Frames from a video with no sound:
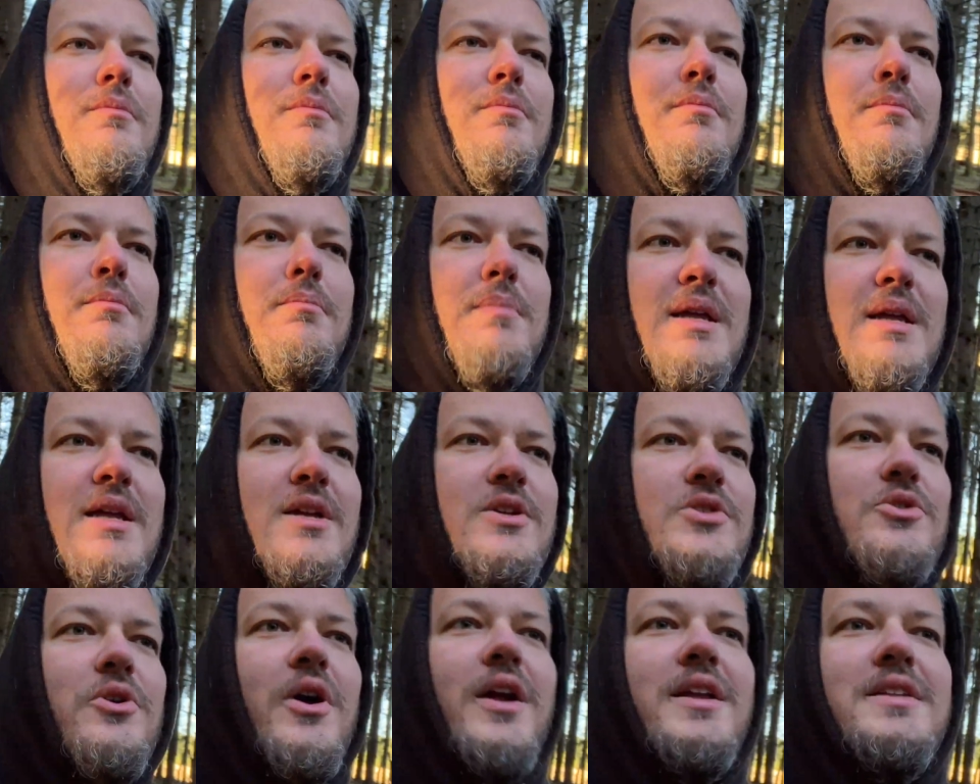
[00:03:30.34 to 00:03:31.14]
me
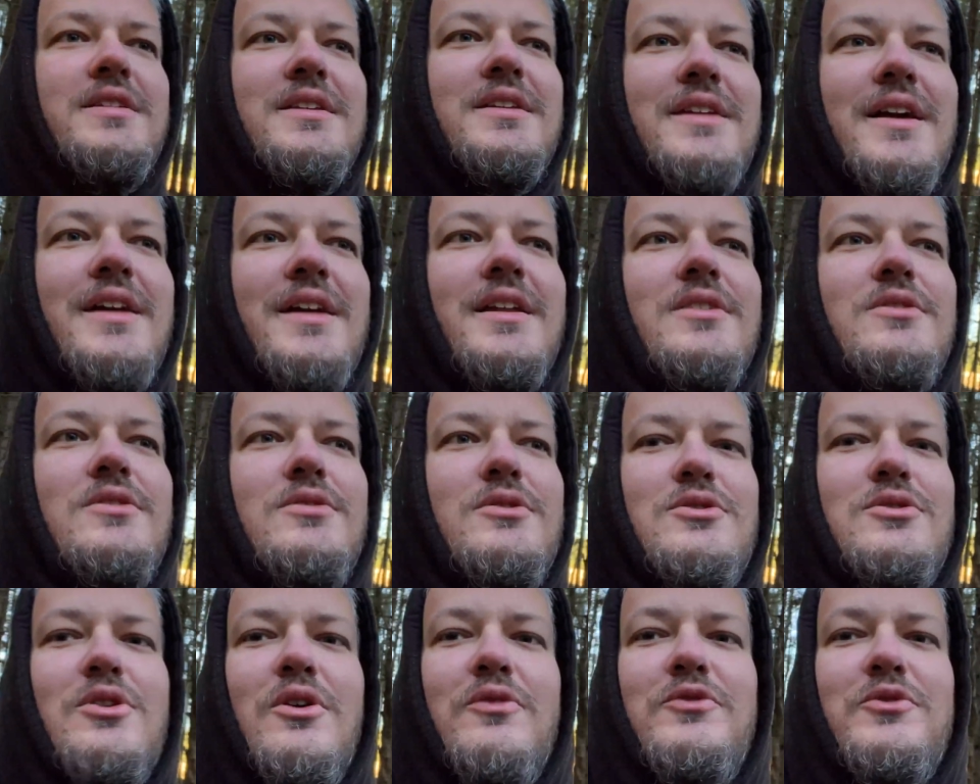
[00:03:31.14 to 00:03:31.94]
trying to get into
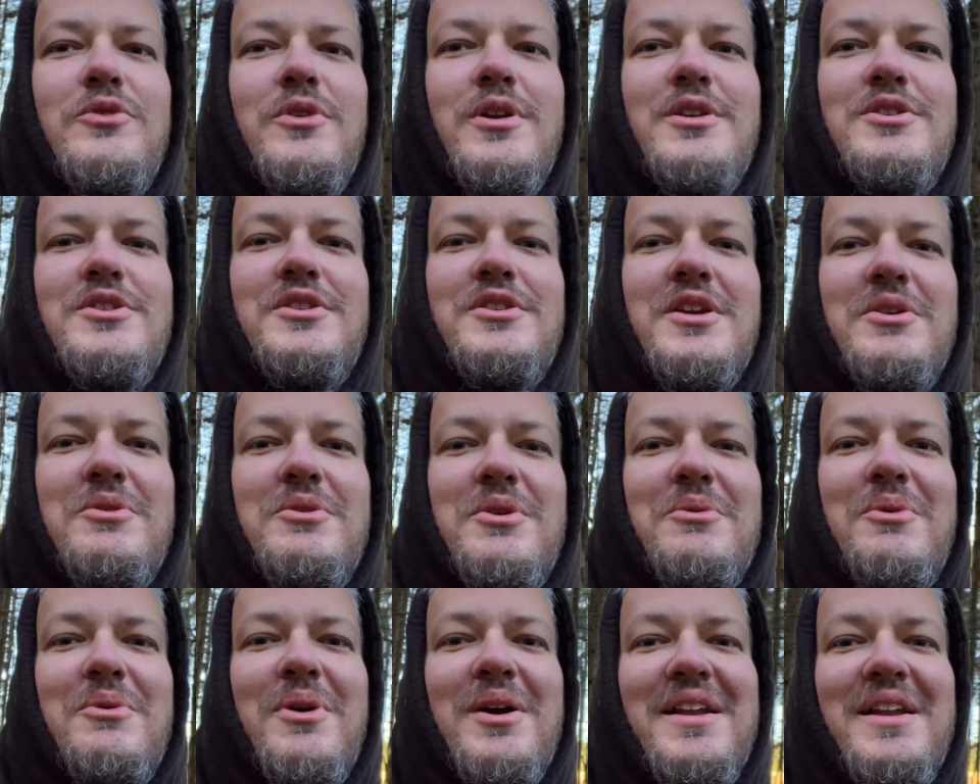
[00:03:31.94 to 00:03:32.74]
software
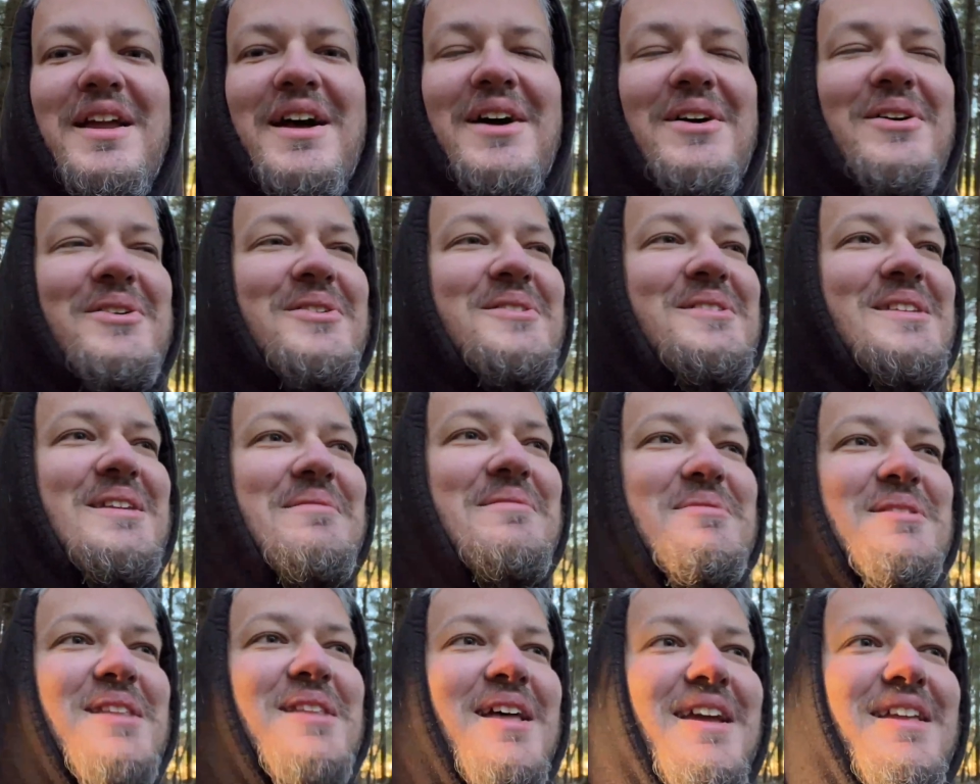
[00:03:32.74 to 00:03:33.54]
engineering right now
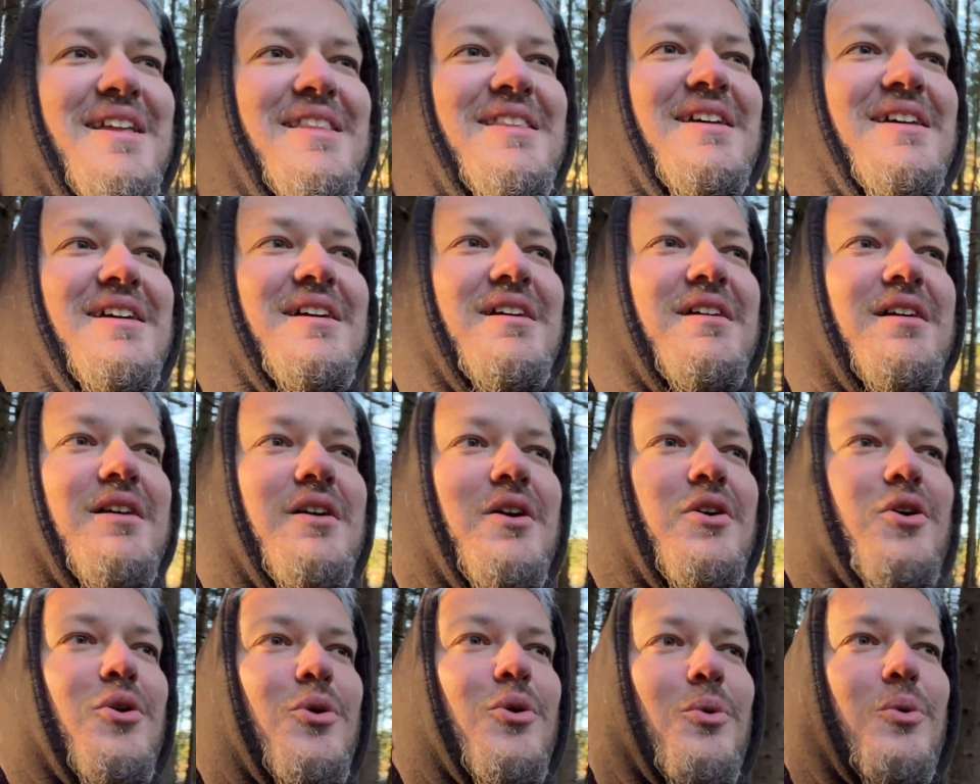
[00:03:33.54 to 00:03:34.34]
seems like the
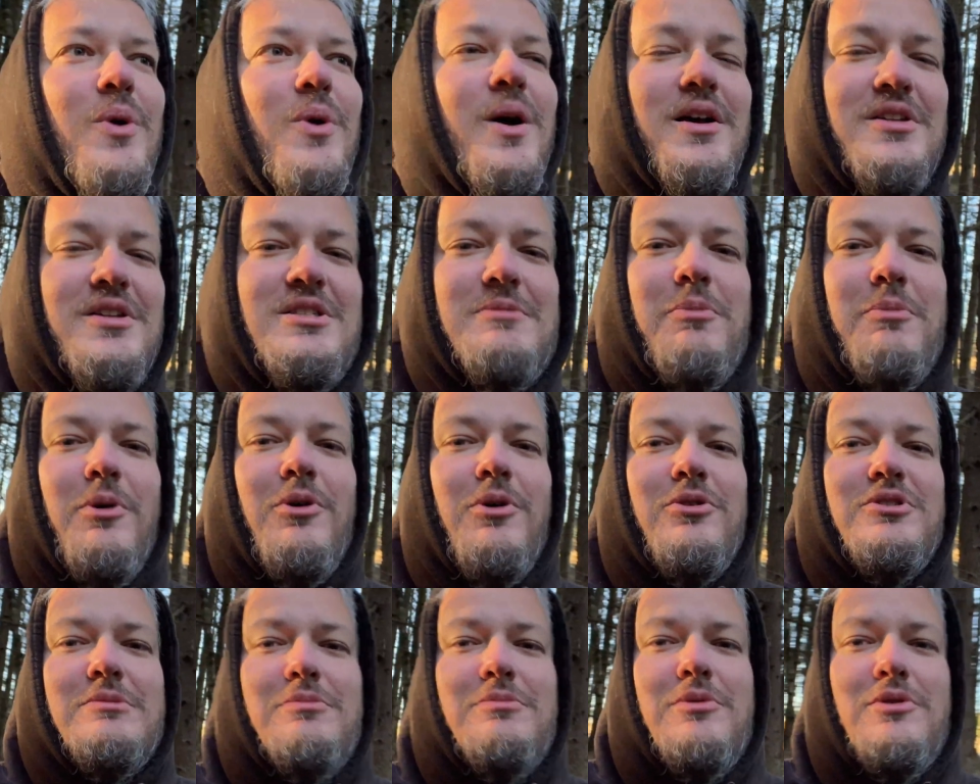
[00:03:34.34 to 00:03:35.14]
worst
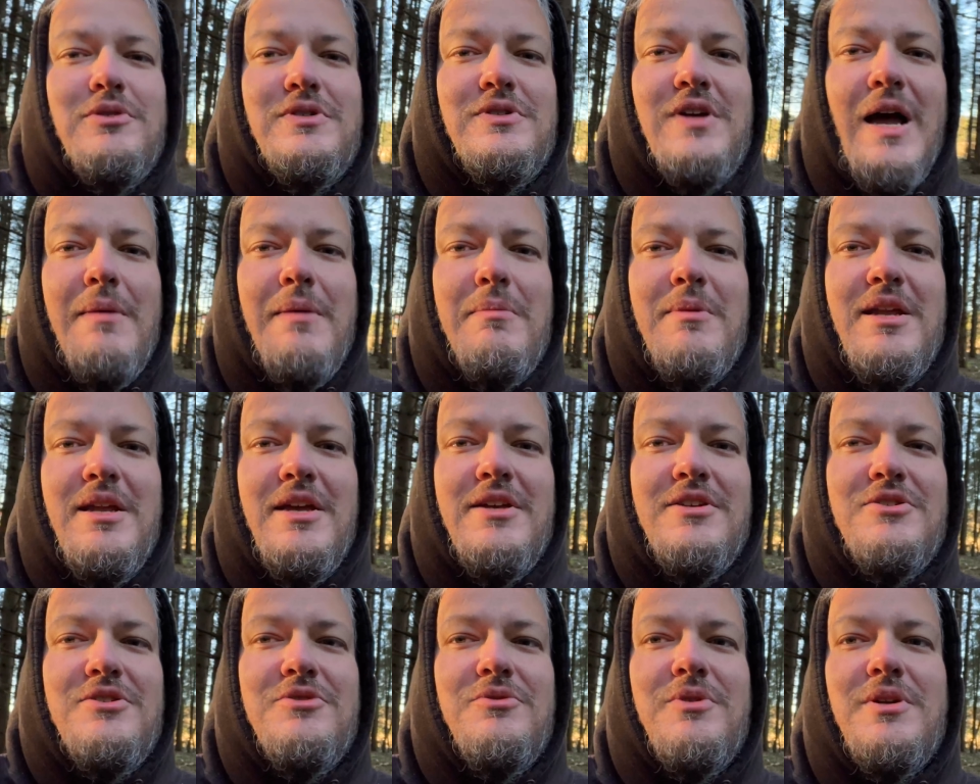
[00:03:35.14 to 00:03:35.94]
possible time in
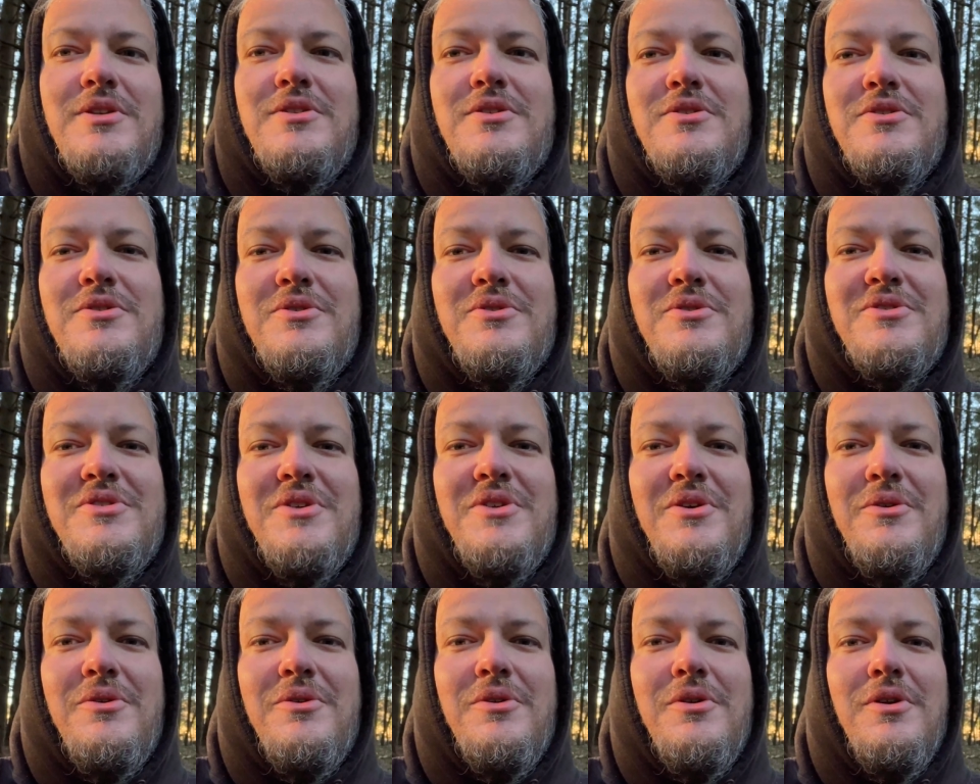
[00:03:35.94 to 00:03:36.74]
history to do
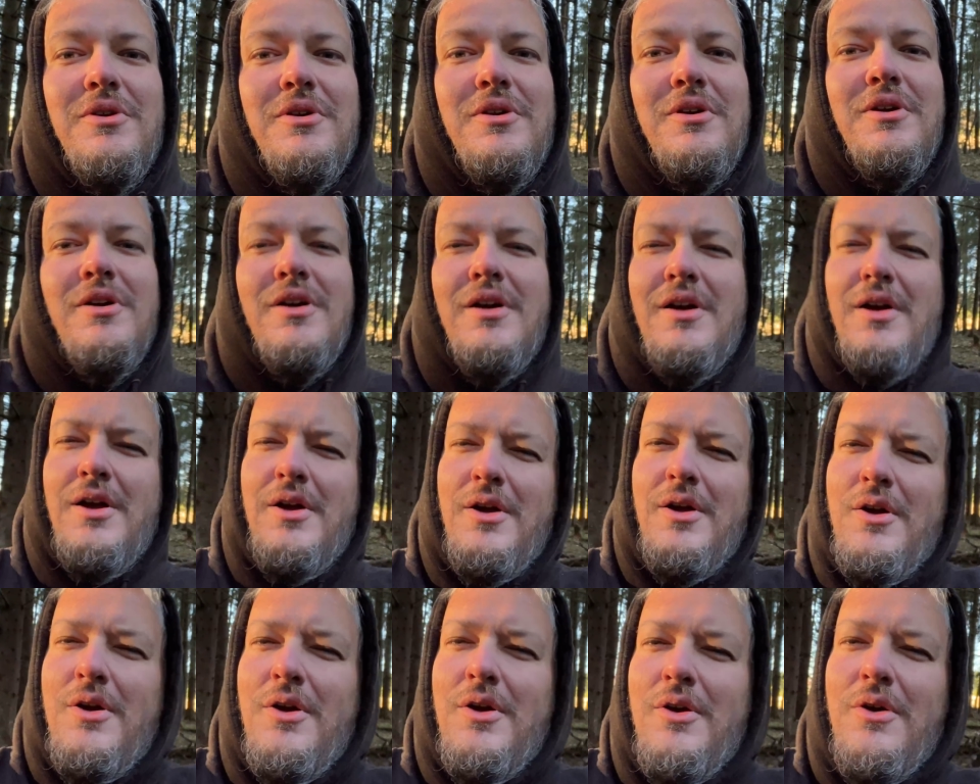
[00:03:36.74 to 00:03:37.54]
so.
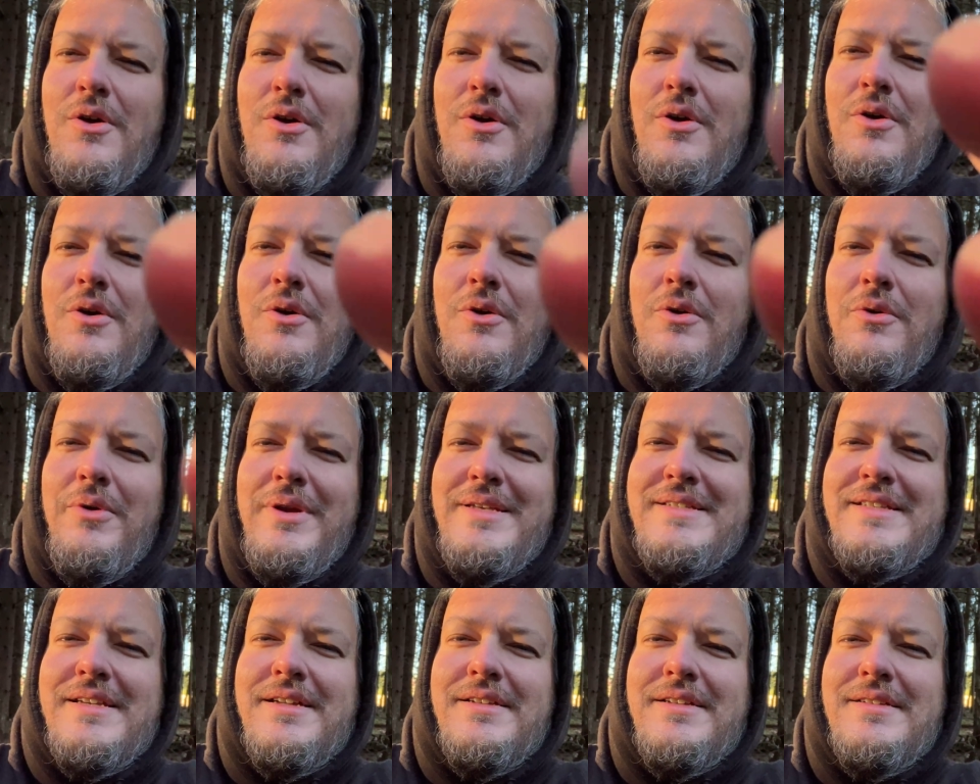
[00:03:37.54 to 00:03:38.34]
Or
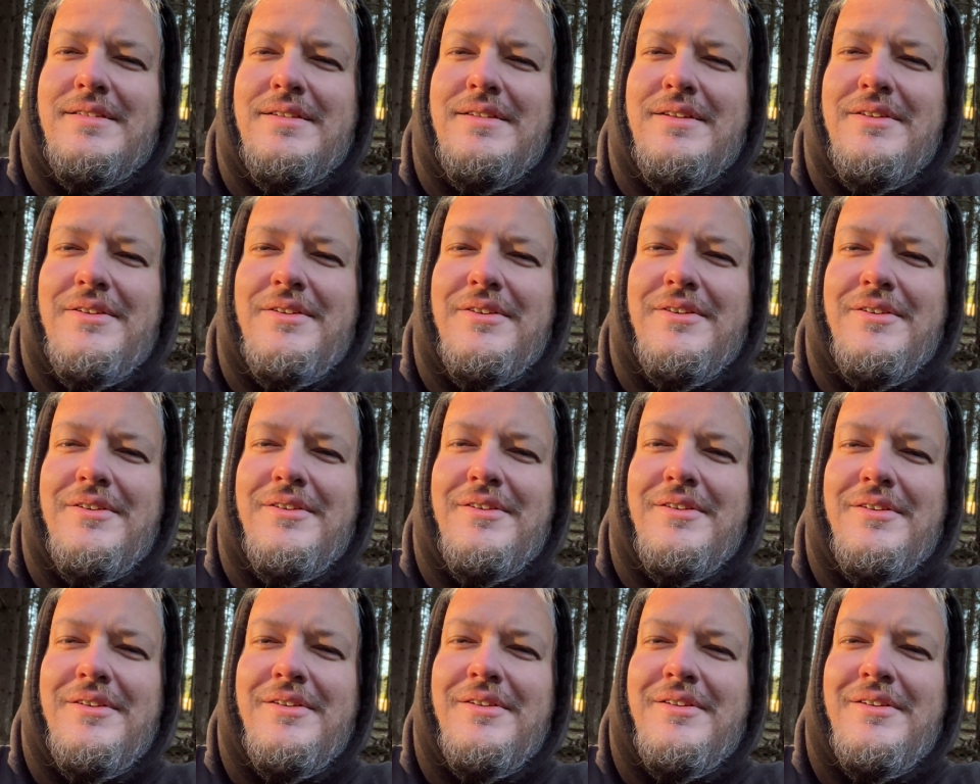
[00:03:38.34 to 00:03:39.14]
is it?
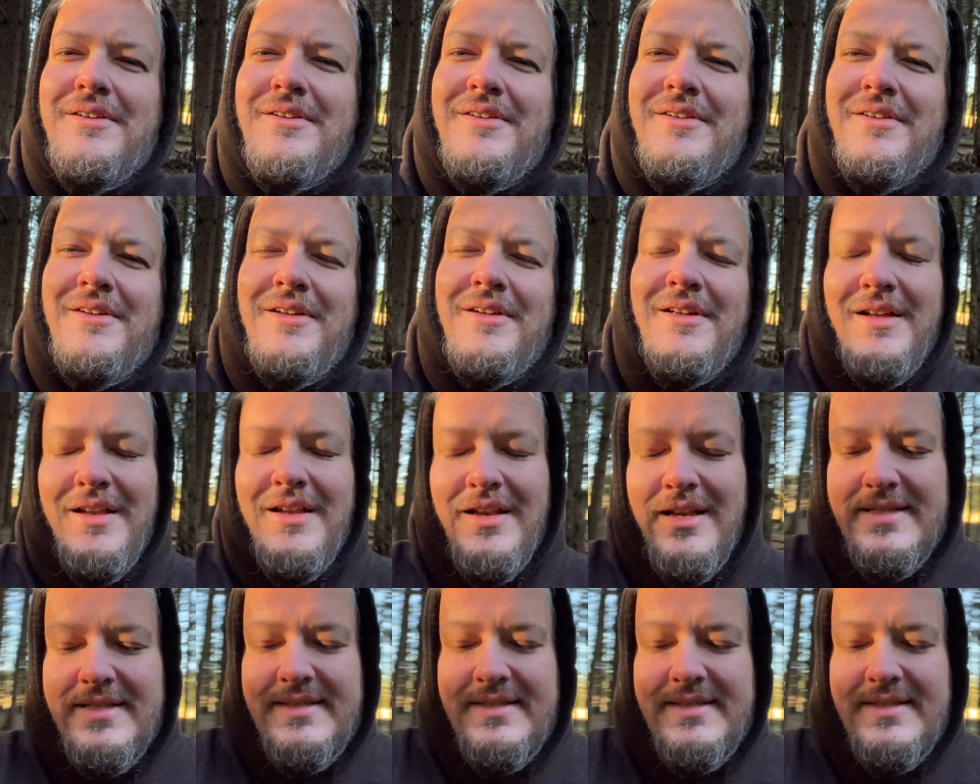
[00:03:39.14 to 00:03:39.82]
Let's